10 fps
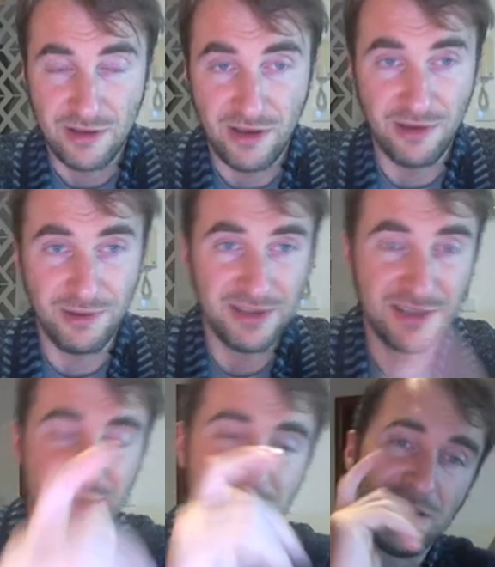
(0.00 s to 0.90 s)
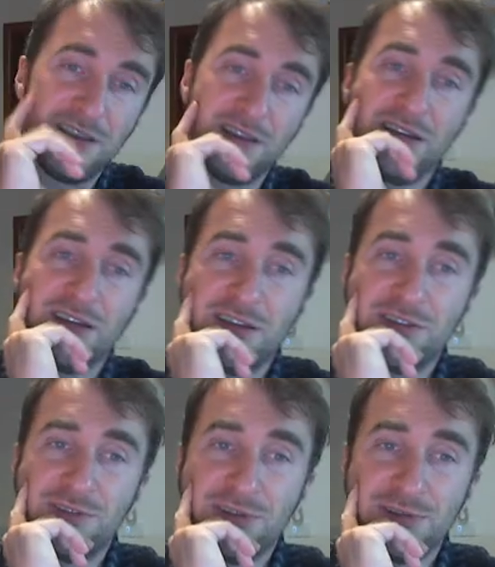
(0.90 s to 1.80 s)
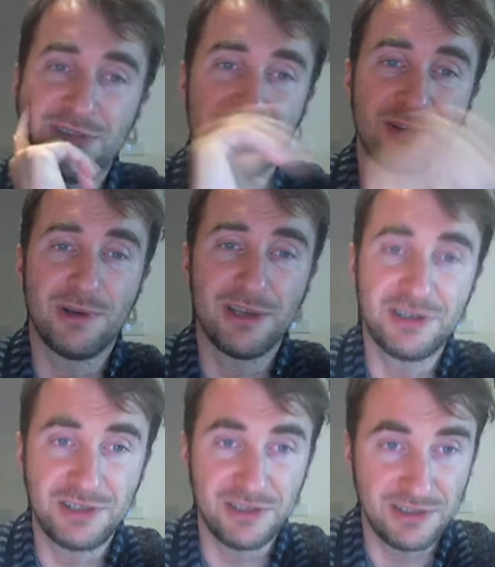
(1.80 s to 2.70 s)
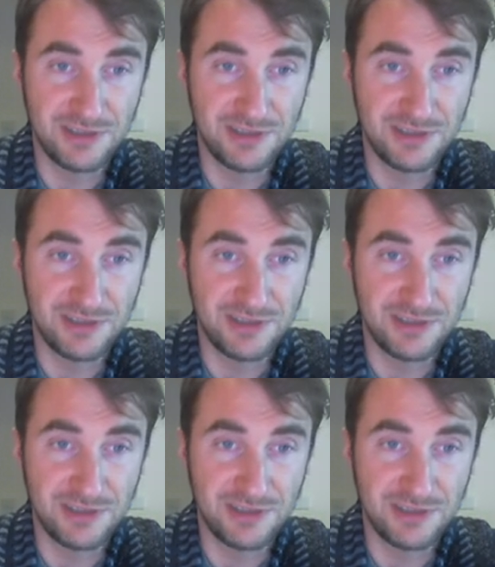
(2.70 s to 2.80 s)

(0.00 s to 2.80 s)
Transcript: and that's actually another interesting question.